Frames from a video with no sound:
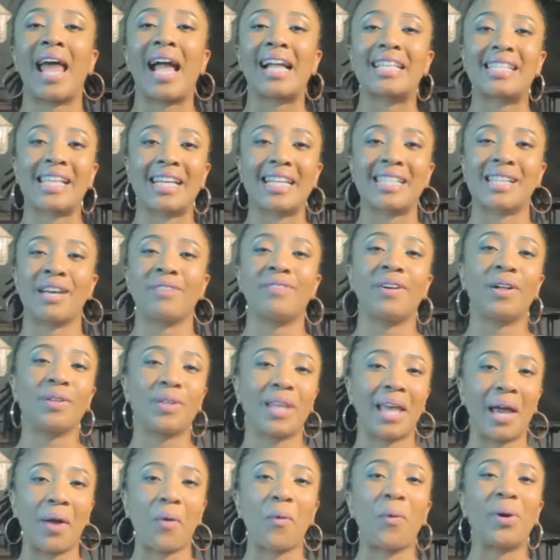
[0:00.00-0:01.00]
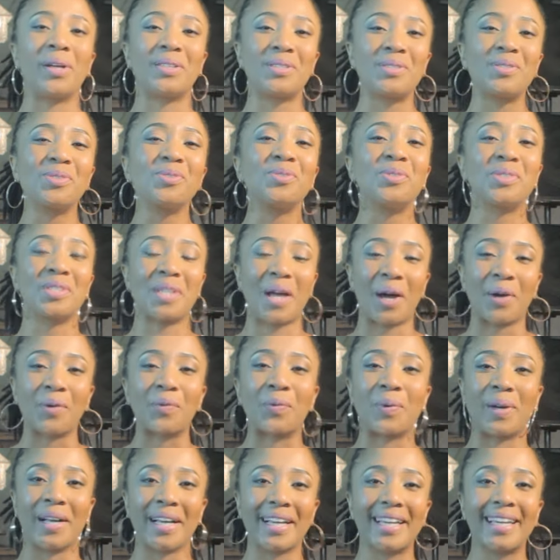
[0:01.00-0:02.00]
relaxing because I felt like once you
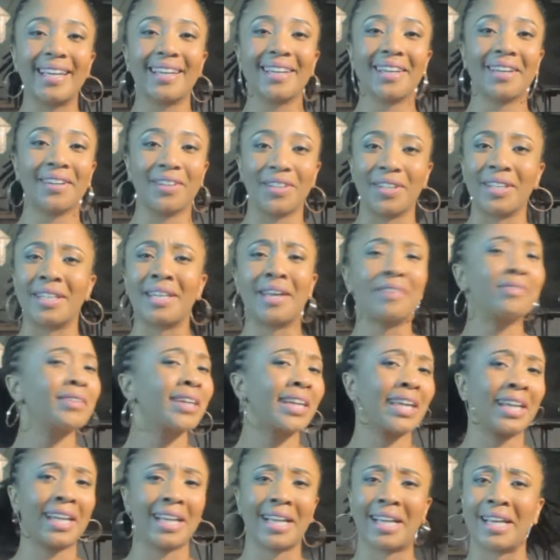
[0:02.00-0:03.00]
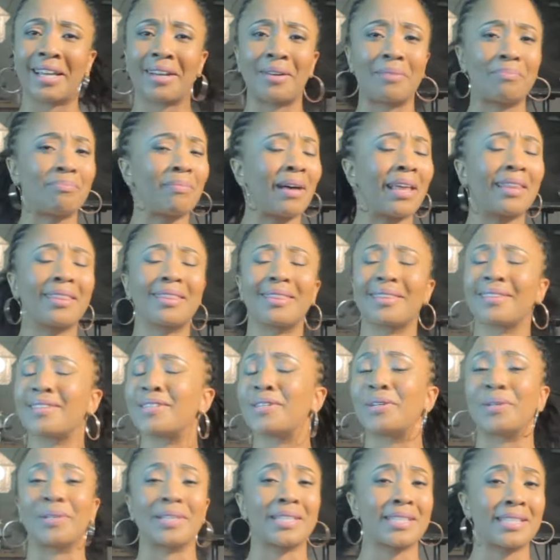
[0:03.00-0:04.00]
start working, you're never going to get a
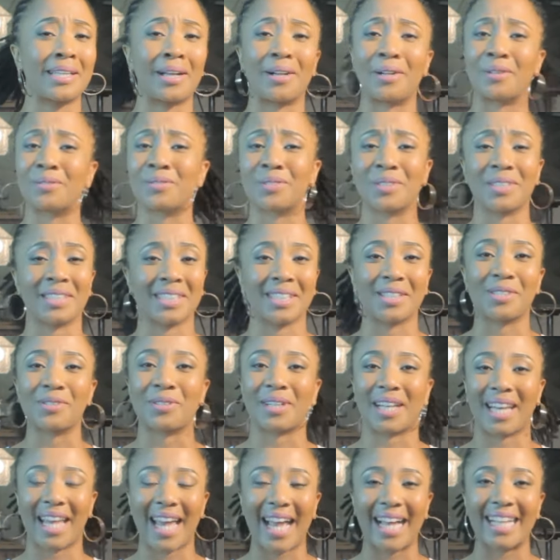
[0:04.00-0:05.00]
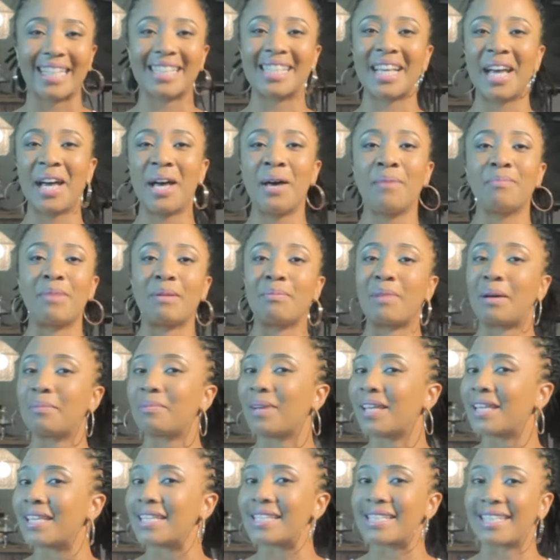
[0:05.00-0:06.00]
month to yourself to just relax. But my
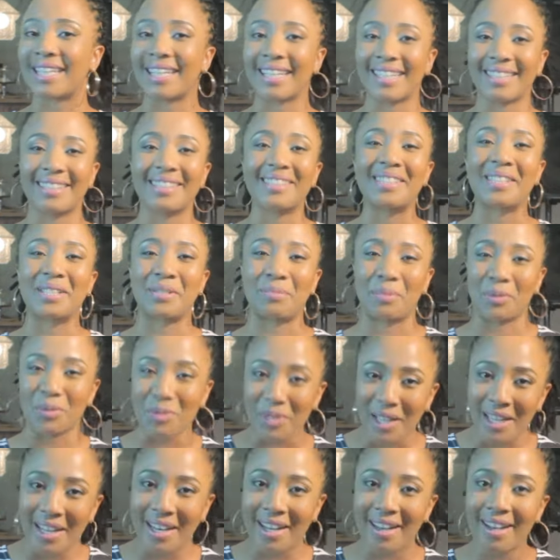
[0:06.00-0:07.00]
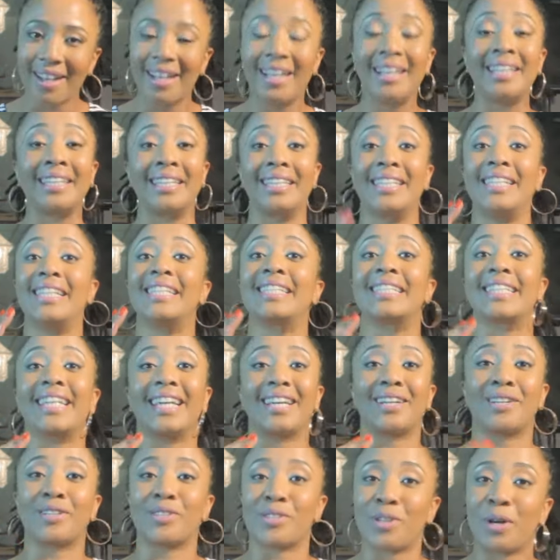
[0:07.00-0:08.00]
mother's like, this is Botswana, you need to
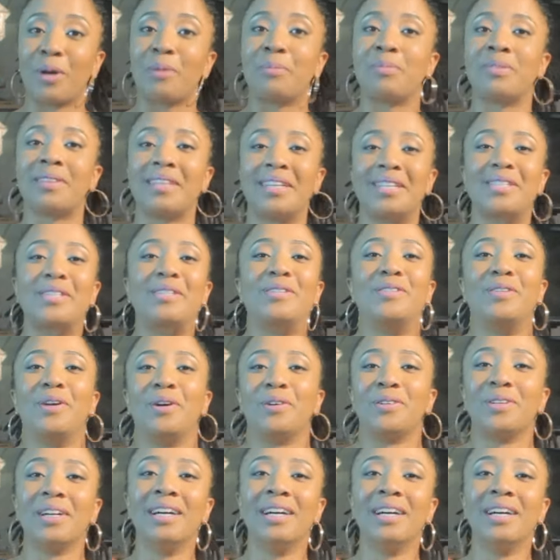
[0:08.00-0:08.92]
get a job. There's